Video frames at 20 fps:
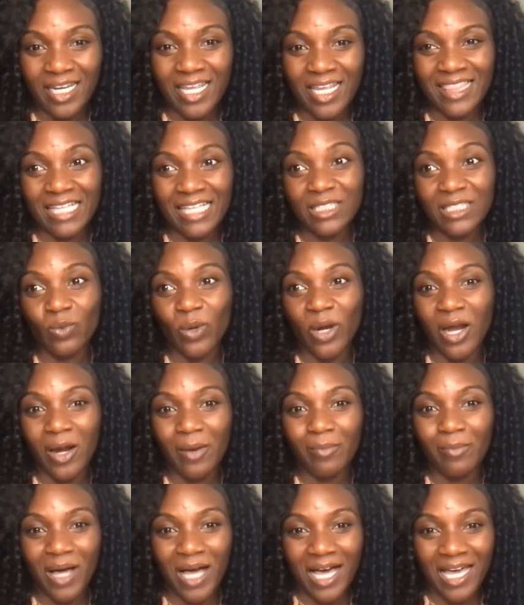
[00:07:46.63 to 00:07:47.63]
And that's
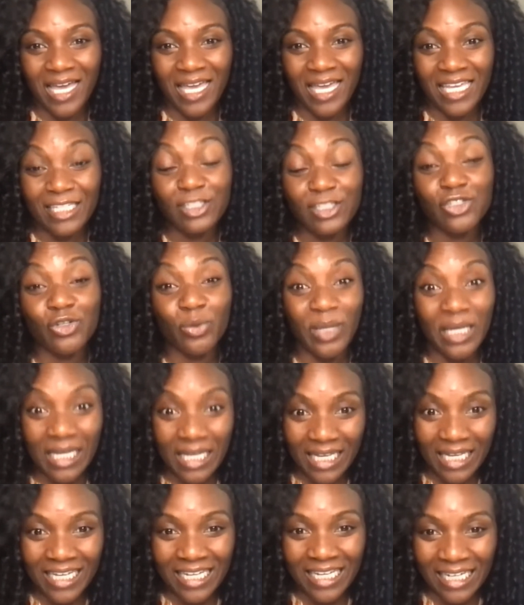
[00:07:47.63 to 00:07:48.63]
where my
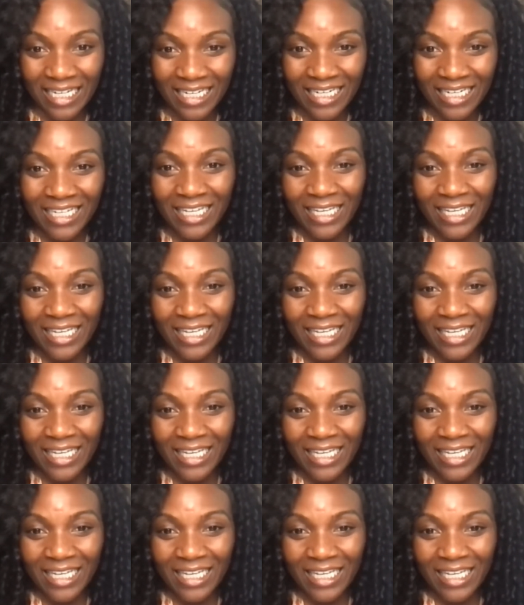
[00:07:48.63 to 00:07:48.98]
intrigue